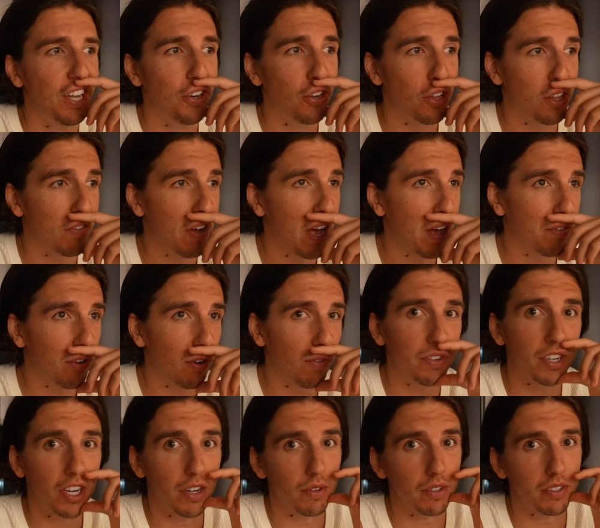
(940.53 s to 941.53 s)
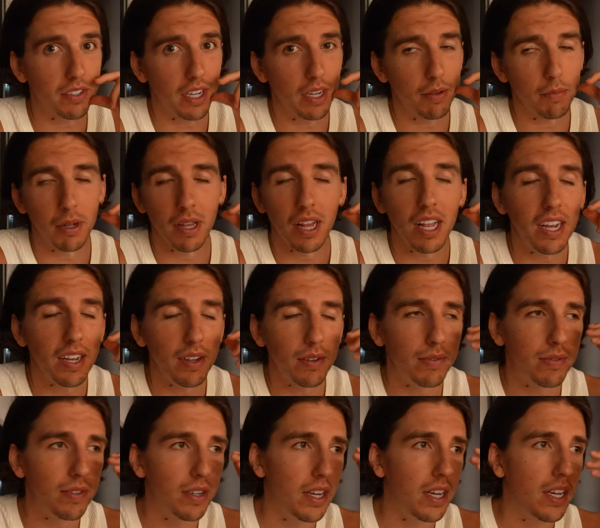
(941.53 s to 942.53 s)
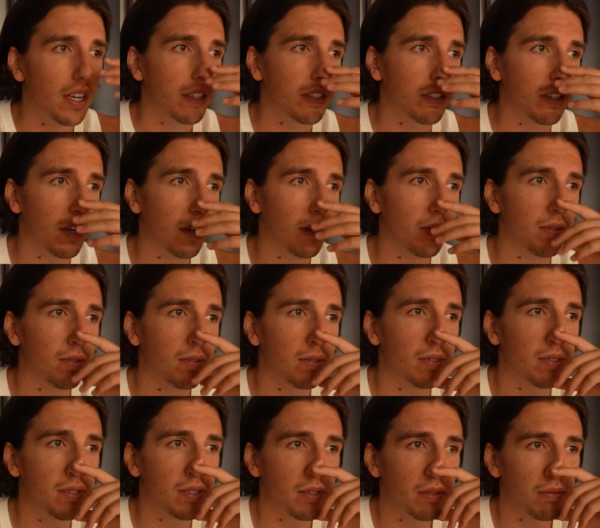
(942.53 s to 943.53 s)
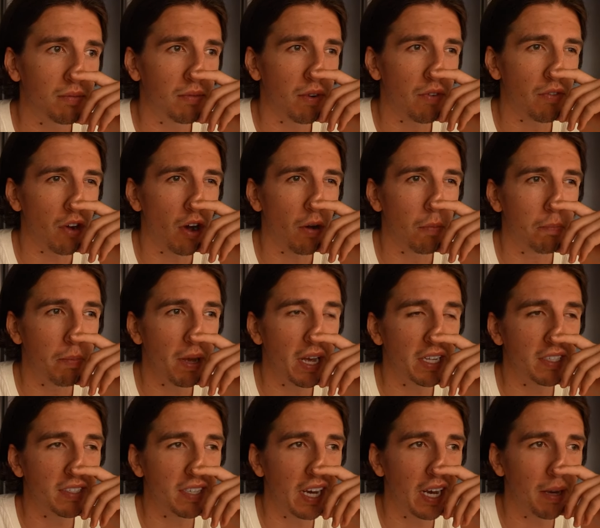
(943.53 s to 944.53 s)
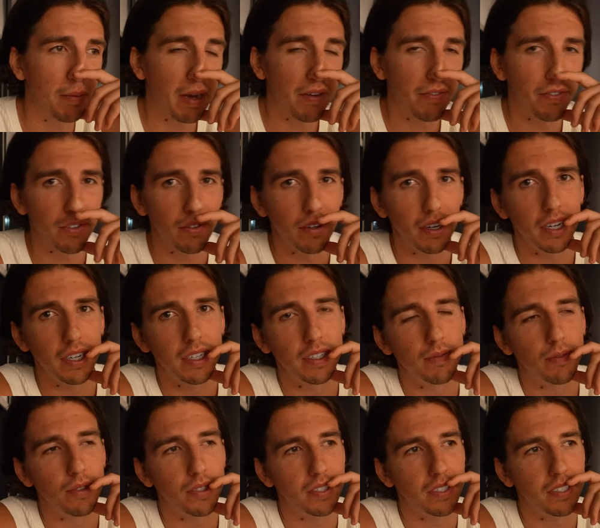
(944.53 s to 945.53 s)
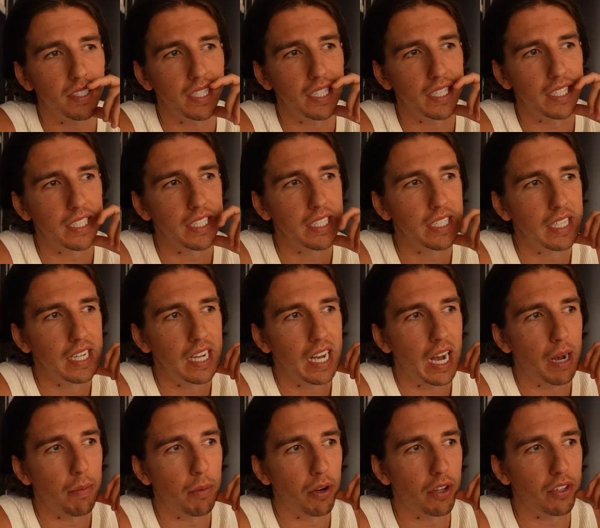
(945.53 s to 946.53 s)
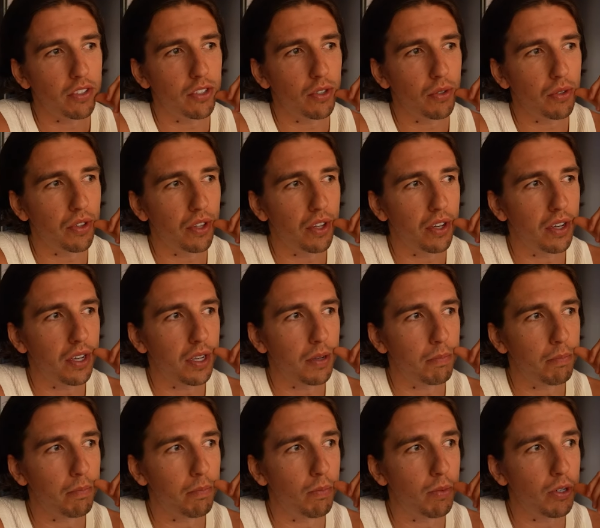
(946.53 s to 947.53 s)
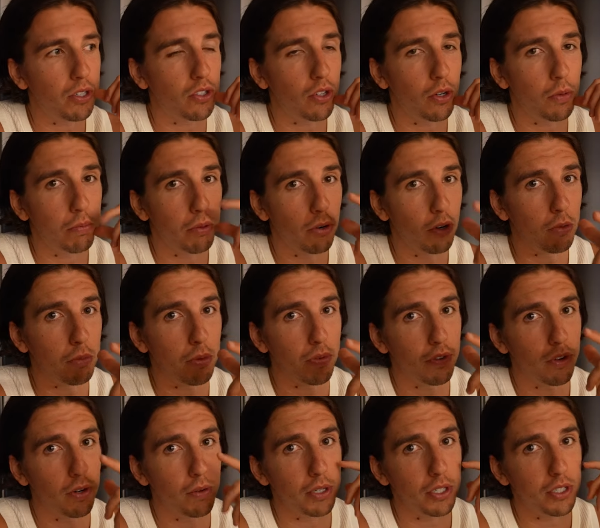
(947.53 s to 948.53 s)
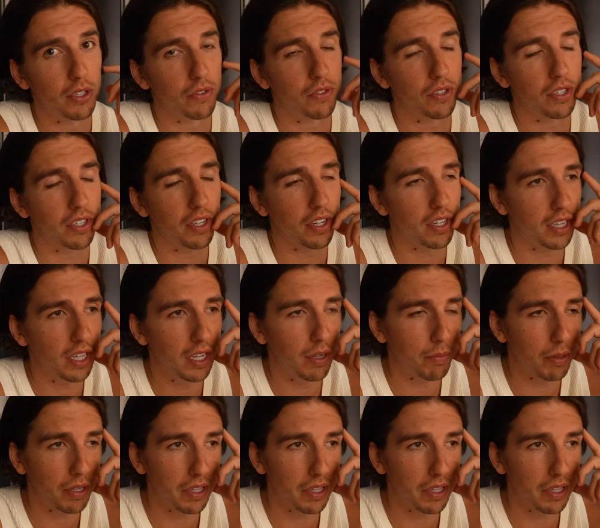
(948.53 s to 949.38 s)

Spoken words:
Don't even have gone for dinner at this time in my life. So we've got a bit of time after it, we'll see. I'm on at 2:30. We saw Prunk before, which I've seen in the clip.